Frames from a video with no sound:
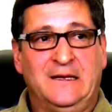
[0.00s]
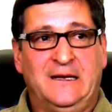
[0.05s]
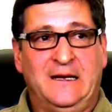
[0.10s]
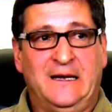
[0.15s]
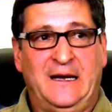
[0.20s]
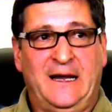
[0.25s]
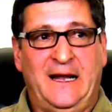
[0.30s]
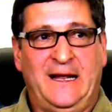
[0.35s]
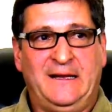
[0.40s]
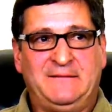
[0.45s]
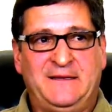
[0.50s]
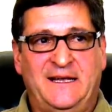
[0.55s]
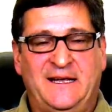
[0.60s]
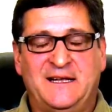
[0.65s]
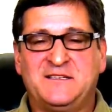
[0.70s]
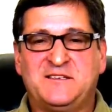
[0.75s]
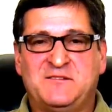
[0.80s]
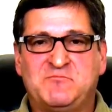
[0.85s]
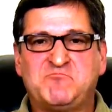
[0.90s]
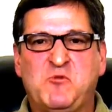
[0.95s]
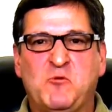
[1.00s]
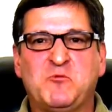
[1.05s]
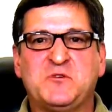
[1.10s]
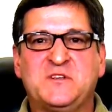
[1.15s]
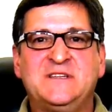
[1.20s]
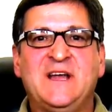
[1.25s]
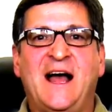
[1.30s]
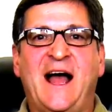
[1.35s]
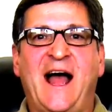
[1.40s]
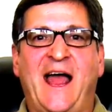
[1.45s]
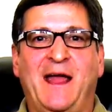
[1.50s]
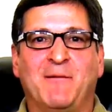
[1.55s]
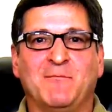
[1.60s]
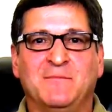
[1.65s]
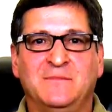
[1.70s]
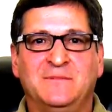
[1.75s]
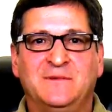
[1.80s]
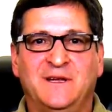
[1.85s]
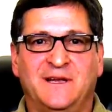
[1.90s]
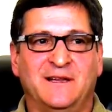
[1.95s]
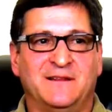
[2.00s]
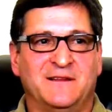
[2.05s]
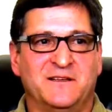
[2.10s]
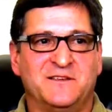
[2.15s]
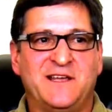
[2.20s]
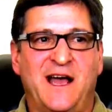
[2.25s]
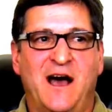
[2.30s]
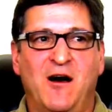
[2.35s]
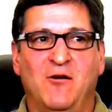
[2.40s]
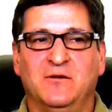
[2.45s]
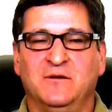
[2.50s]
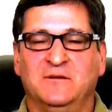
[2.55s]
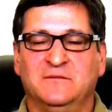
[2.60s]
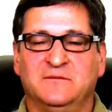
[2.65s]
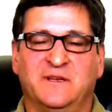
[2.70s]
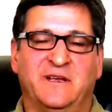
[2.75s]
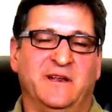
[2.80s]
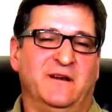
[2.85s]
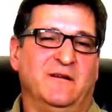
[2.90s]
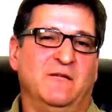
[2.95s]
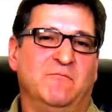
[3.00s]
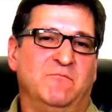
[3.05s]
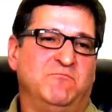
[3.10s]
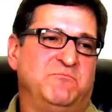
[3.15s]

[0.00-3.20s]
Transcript: I think it was time to get this out and get